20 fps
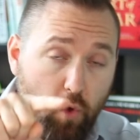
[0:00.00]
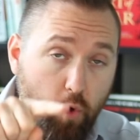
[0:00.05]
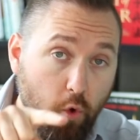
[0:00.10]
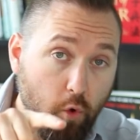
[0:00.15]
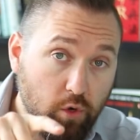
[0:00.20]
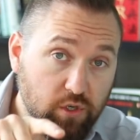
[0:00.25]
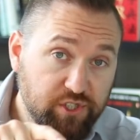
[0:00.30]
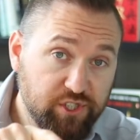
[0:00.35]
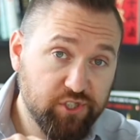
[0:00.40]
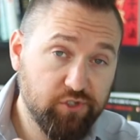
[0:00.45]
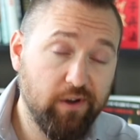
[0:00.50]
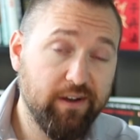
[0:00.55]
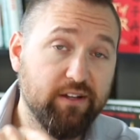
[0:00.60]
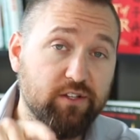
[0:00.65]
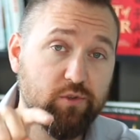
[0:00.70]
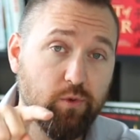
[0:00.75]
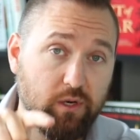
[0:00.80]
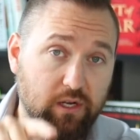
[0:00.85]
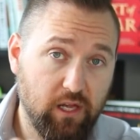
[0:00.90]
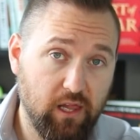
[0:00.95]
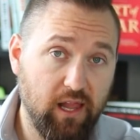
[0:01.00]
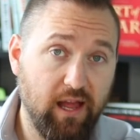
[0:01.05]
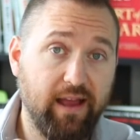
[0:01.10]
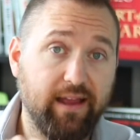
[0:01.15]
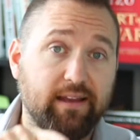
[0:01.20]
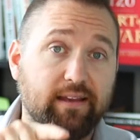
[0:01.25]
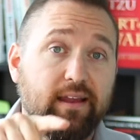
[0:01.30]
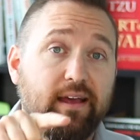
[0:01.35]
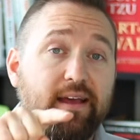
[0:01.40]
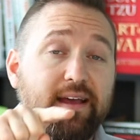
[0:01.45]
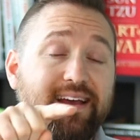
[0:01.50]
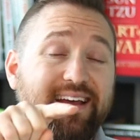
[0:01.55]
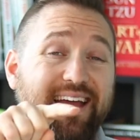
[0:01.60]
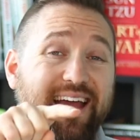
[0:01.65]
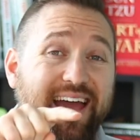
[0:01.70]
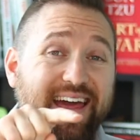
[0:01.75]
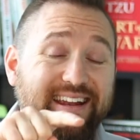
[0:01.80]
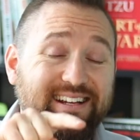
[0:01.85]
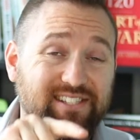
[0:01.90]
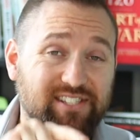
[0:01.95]
Or straight into a client
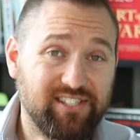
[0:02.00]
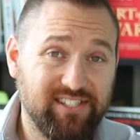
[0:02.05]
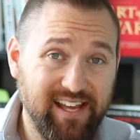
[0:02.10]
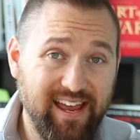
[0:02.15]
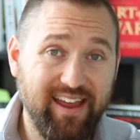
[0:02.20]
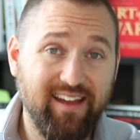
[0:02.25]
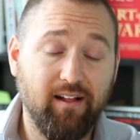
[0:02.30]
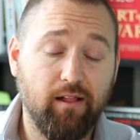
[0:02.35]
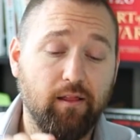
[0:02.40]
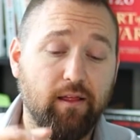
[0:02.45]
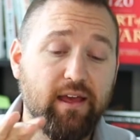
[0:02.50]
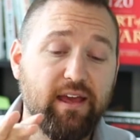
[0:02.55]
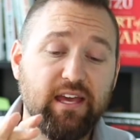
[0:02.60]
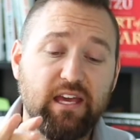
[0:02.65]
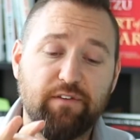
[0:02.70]
and a sale.